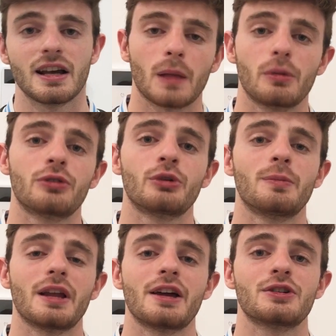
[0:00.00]
but 3
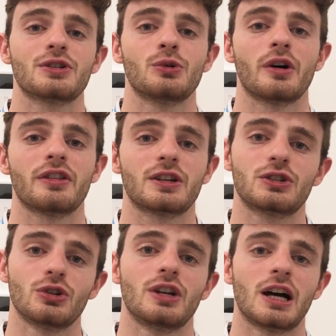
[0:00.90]
players who I think
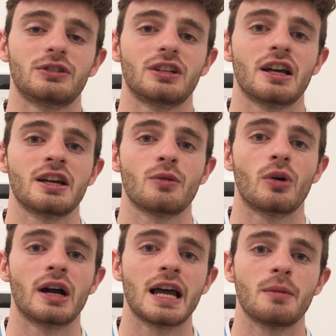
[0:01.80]
stood out today were
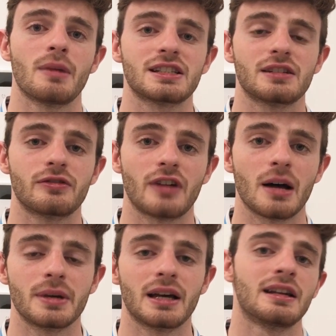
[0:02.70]
Elmas and
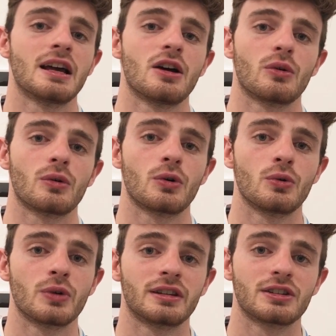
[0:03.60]
Fabian,
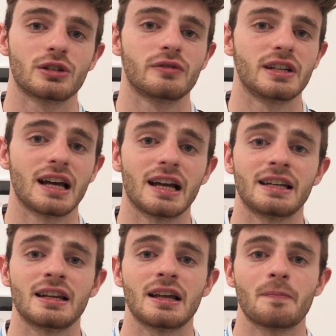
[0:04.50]
who deserve a 9.
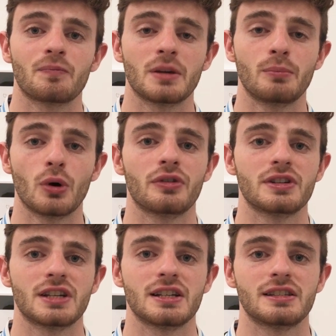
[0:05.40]
They both
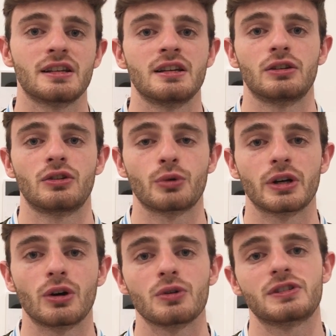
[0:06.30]
assisted the 3
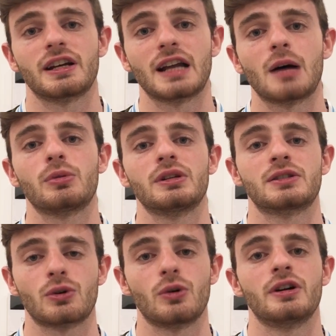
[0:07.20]
goals that Napoli
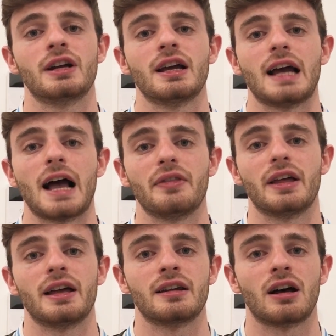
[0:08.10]
scored. And
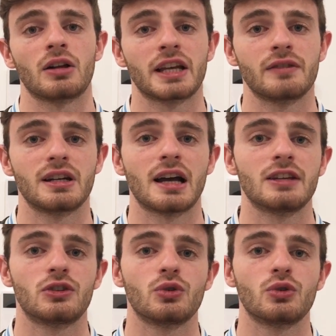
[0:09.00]
then I'll give a 9 to